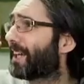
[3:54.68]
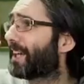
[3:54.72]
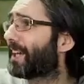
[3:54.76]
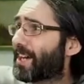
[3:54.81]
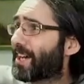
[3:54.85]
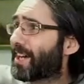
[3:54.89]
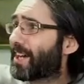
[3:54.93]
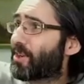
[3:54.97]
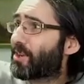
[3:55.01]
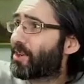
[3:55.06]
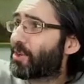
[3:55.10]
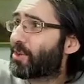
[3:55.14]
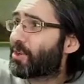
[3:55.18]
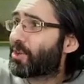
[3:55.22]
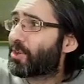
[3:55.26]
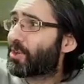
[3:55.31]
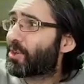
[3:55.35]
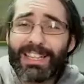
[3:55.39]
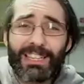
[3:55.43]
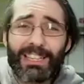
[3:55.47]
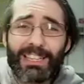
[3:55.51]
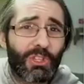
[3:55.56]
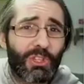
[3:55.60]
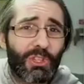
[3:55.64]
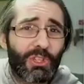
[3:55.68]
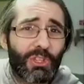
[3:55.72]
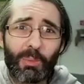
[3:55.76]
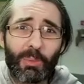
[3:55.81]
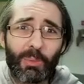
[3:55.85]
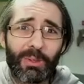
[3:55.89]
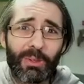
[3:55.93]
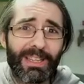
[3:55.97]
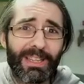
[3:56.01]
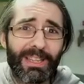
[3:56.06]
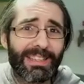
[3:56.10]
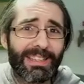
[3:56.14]
relates to someone
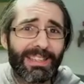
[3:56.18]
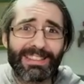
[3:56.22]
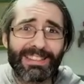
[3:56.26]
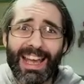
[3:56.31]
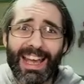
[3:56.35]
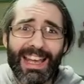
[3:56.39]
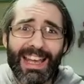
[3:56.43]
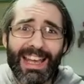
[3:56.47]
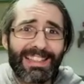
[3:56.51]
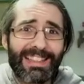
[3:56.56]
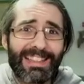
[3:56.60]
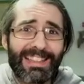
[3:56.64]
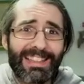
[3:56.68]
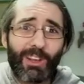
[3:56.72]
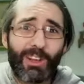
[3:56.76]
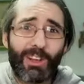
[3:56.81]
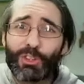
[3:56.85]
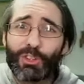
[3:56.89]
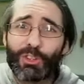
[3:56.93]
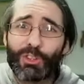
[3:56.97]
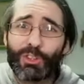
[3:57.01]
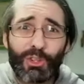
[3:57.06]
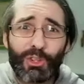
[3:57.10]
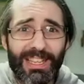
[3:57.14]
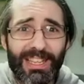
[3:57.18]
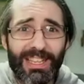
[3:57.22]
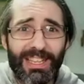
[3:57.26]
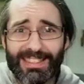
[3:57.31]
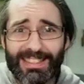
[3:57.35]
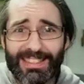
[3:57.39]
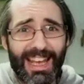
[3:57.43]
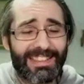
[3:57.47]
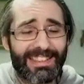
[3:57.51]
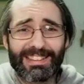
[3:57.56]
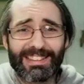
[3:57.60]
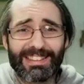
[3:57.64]
that is cancelled also gets
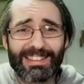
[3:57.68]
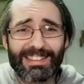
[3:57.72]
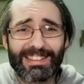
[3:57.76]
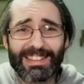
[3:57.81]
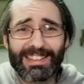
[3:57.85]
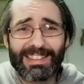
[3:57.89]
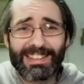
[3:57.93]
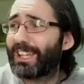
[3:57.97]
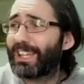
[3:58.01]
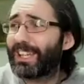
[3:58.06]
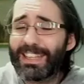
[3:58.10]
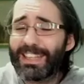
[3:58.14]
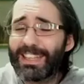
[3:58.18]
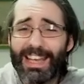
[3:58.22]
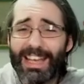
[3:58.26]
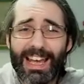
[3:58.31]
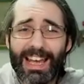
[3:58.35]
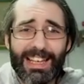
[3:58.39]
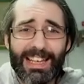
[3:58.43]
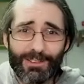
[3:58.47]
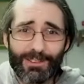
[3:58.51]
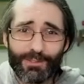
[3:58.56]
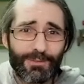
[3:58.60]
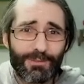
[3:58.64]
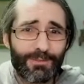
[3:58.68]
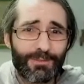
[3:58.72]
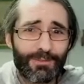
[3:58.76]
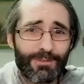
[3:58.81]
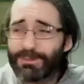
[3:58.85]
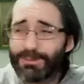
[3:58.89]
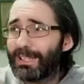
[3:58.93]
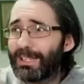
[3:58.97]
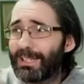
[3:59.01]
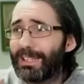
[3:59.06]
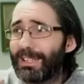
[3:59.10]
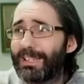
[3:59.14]
cancelled. It's fucking cancel.
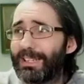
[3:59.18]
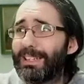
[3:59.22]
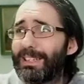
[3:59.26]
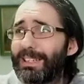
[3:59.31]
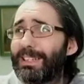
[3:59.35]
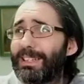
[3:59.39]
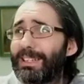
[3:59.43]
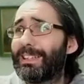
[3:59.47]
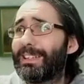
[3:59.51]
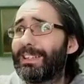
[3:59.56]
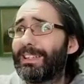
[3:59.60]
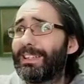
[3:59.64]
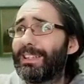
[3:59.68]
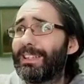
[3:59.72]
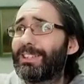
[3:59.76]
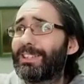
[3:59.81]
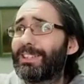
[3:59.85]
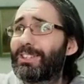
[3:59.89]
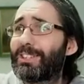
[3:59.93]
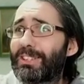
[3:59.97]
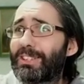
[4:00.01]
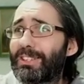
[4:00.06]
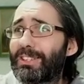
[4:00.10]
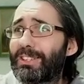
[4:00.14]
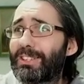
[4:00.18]
It, it, it's just